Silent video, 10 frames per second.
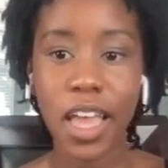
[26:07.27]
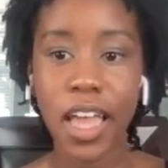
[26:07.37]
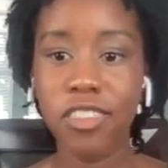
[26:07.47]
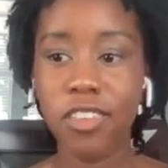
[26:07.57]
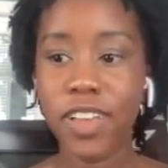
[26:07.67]

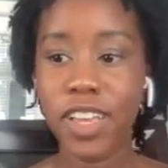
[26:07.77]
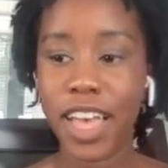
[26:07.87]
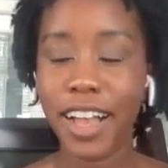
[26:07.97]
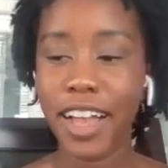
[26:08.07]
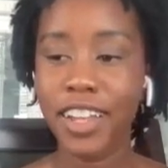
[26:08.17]
and stuff like
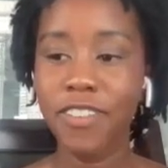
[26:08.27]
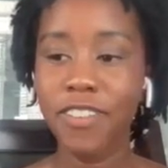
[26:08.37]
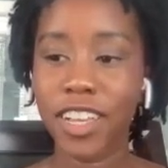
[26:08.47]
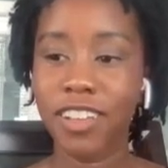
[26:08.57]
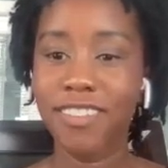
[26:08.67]
that, kind
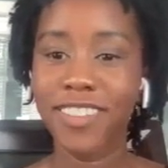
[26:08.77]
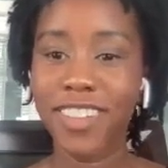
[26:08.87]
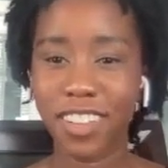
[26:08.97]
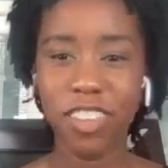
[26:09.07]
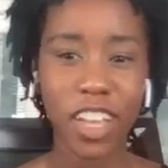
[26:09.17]
of like
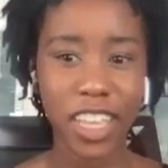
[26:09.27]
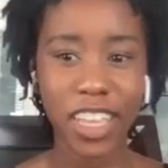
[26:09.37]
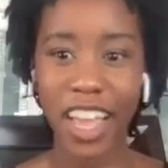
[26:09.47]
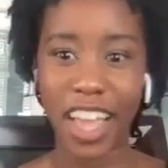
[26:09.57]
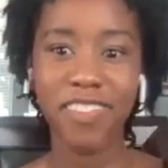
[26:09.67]
stuck in